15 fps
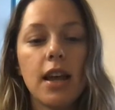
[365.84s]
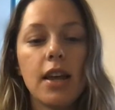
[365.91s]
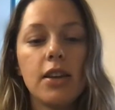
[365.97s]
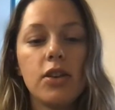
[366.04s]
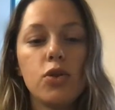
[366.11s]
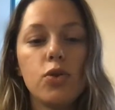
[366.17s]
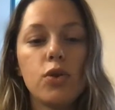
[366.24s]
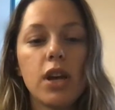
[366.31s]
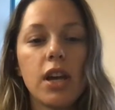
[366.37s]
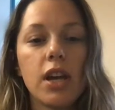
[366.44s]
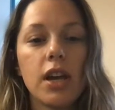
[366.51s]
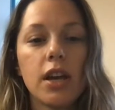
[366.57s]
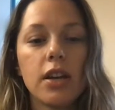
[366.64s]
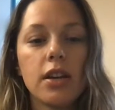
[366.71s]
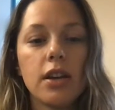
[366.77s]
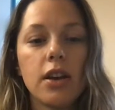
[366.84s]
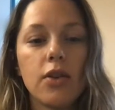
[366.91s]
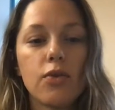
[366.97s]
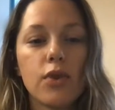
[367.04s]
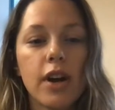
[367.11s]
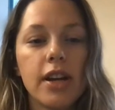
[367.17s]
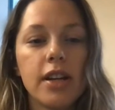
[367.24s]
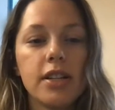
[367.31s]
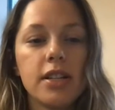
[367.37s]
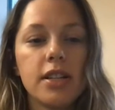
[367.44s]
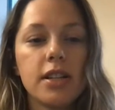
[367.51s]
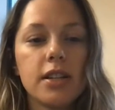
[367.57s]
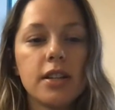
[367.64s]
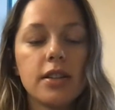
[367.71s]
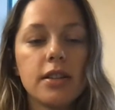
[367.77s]
and you can
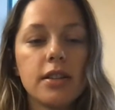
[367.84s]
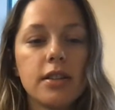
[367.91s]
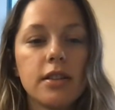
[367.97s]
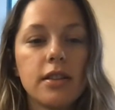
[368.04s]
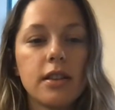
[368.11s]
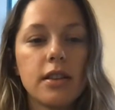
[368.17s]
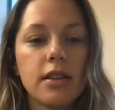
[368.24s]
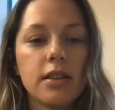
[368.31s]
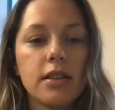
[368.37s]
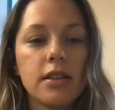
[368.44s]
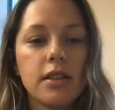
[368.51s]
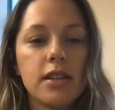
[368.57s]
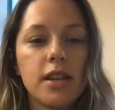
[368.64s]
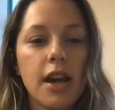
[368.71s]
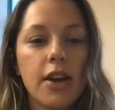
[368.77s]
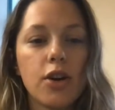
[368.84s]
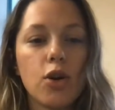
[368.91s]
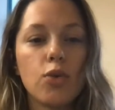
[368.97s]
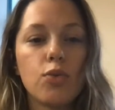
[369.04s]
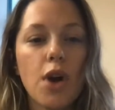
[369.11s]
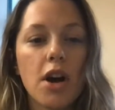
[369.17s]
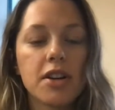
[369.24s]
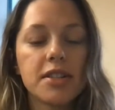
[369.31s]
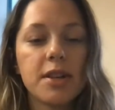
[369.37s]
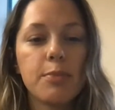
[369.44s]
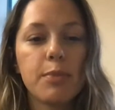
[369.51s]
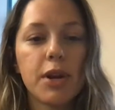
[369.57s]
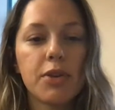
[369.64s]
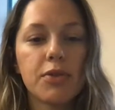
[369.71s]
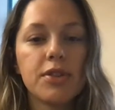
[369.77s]
write the title Rocks
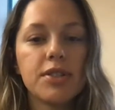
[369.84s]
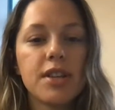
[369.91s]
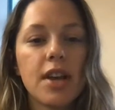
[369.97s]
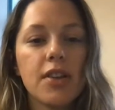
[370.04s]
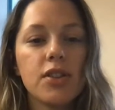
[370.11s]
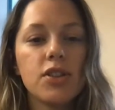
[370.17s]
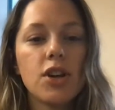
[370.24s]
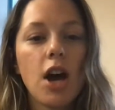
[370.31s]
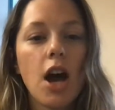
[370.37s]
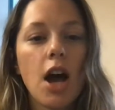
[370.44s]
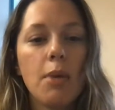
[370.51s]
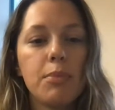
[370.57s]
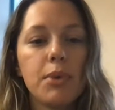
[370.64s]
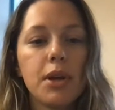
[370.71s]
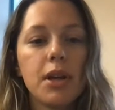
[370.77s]
and Minerals at the top,